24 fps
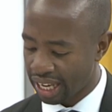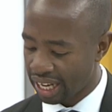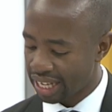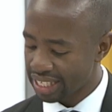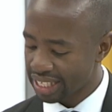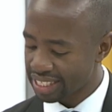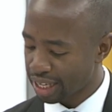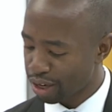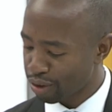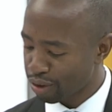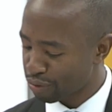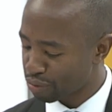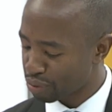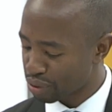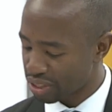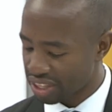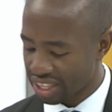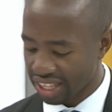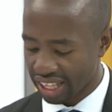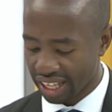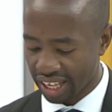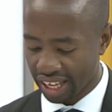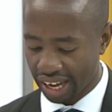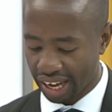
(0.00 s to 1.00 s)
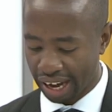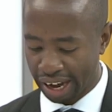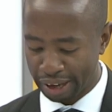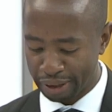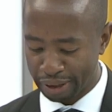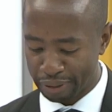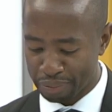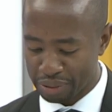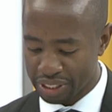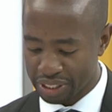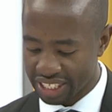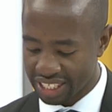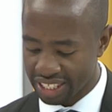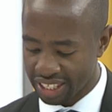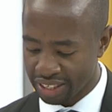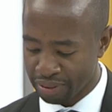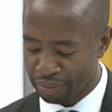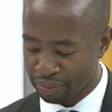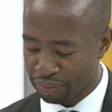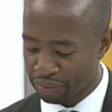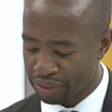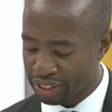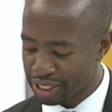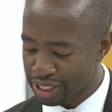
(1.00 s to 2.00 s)
Let's start off with the
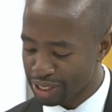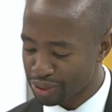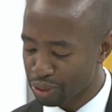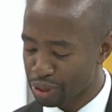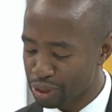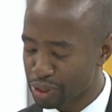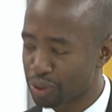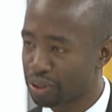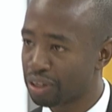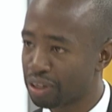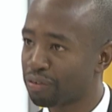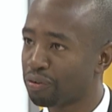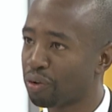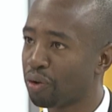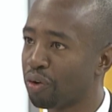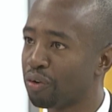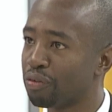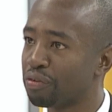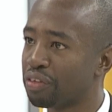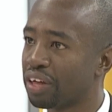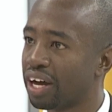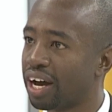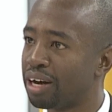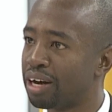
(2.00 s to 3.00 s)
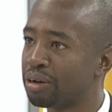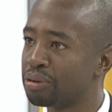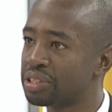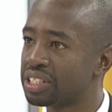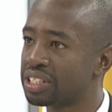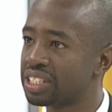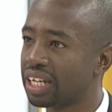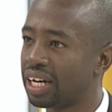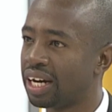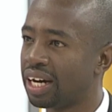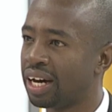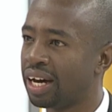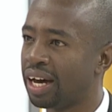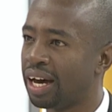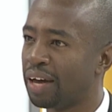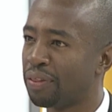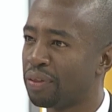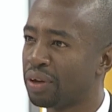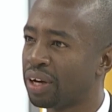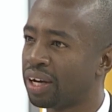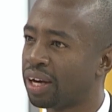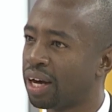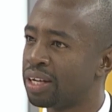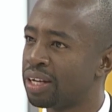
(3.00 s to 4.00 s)
IEBC. This was on the floor of the House, I
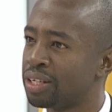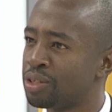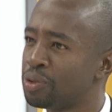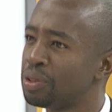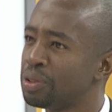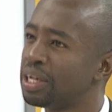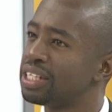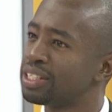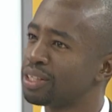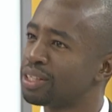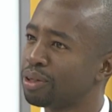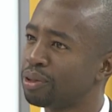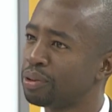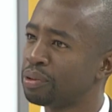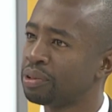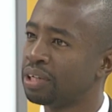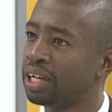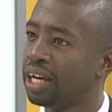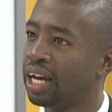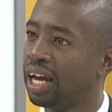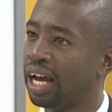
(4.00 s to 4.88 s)
think, 2 days ago.